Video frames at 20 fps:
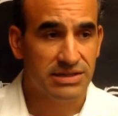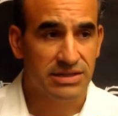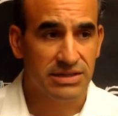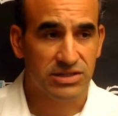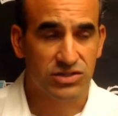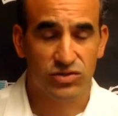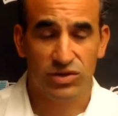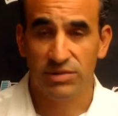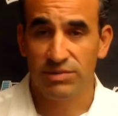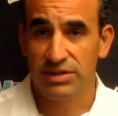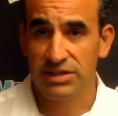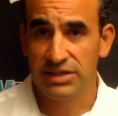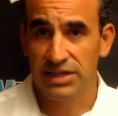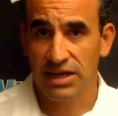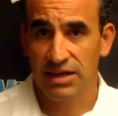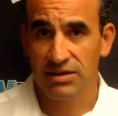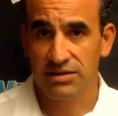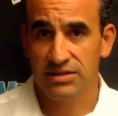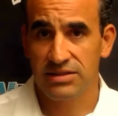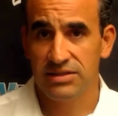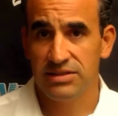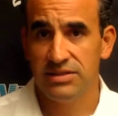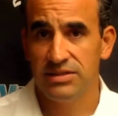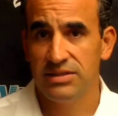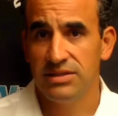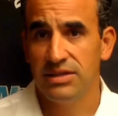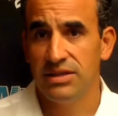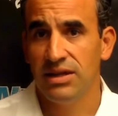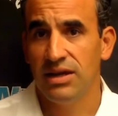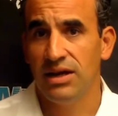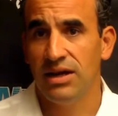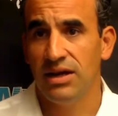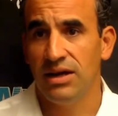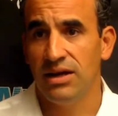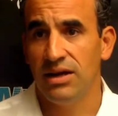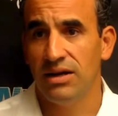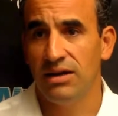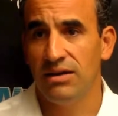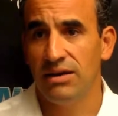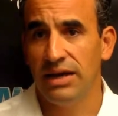extremely talented,
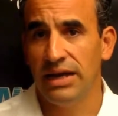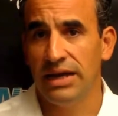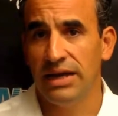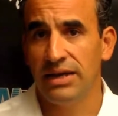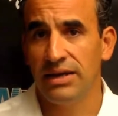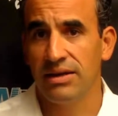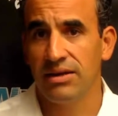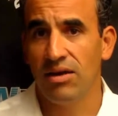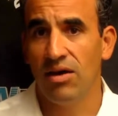and